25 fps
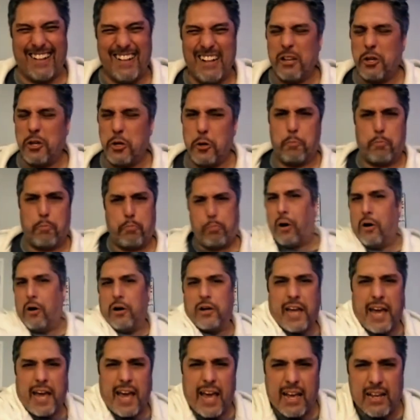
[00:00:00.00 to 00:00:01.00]
You
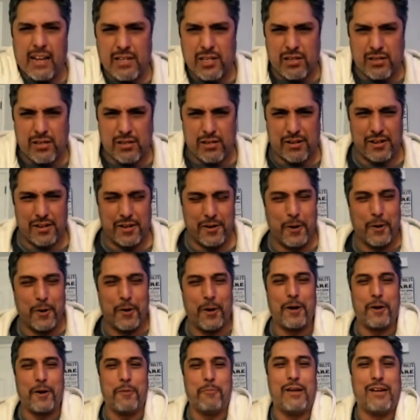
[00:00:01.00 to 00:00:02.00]
punk ass, you know
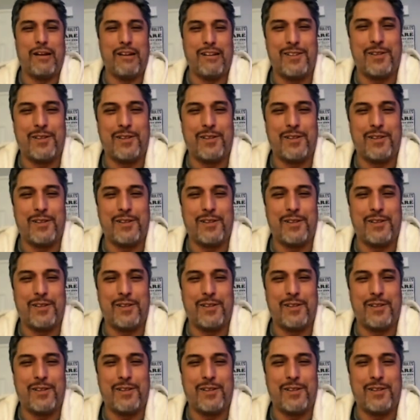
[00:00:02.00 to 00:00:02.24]
what I mean?